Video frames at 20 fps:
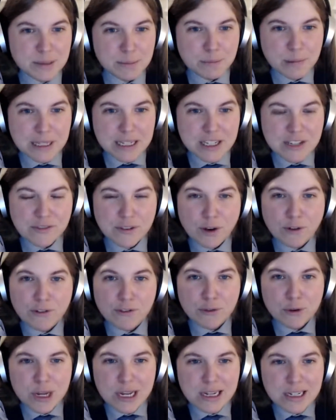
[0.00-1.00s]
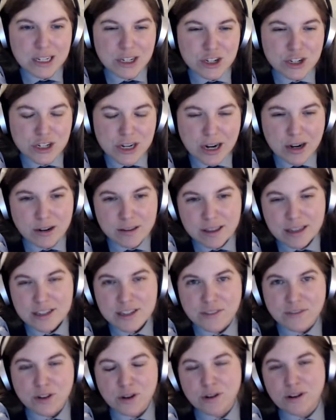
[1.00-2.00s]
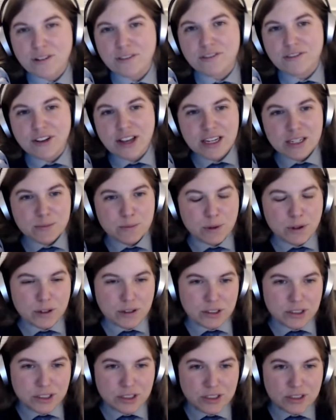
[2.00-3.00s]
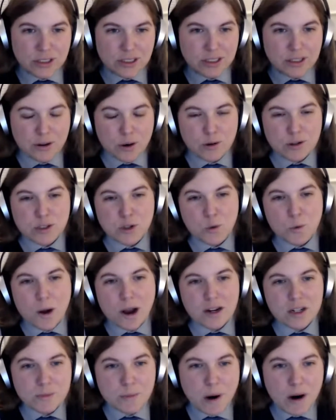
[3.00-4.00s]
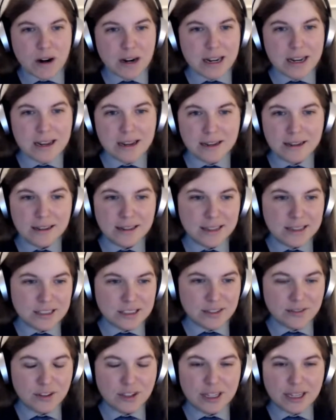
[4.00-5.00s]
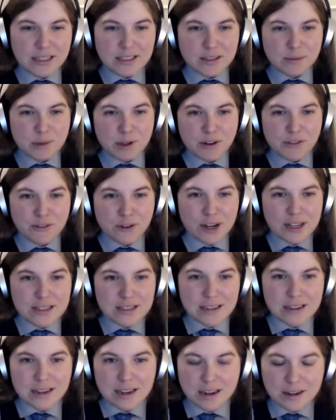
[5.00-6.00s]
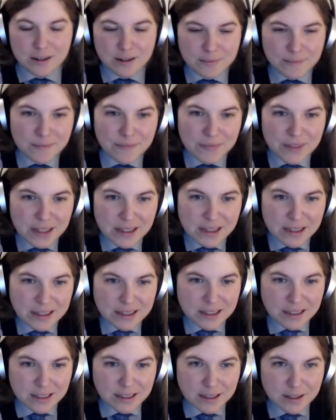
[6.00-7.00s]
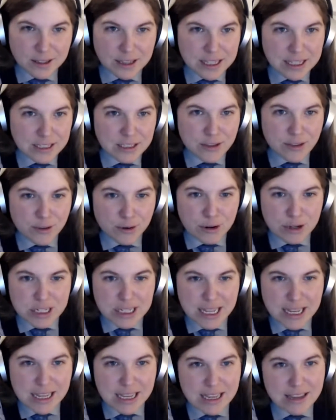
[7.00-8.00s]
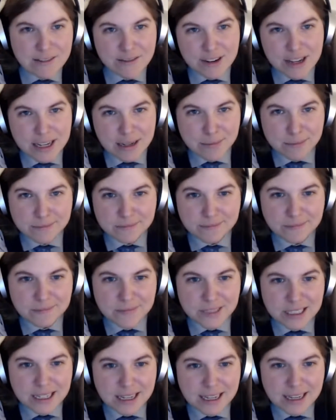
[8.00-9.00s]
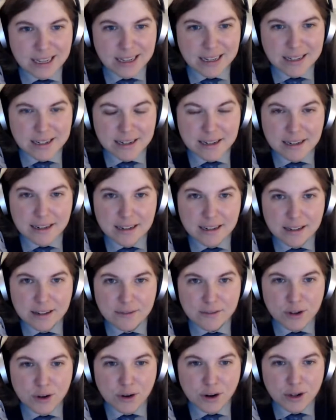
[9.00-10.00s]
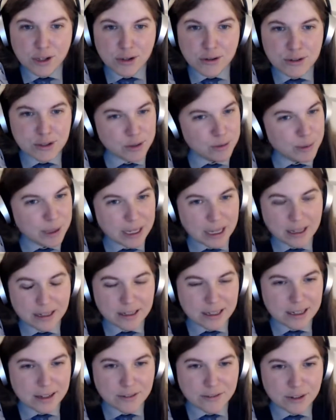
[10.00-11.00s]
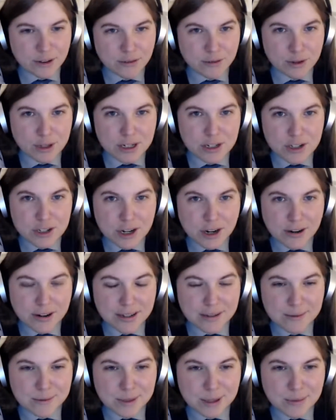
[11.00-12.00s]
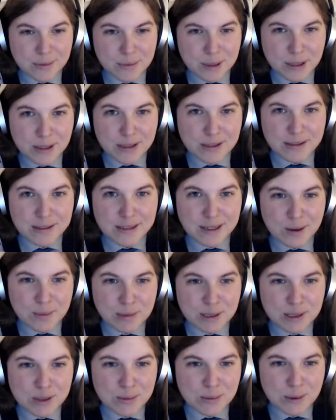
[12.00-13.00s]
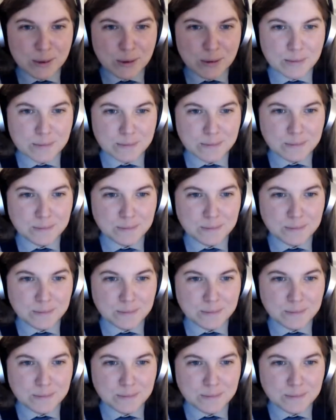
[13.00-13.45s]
Please feel free to share this. If you're on Facebook, just host a watch party. See if you can get some of your friends in here on this Thursday evening. And if you're on YouTube, again, yeah, feel free to share it. That would be super cool.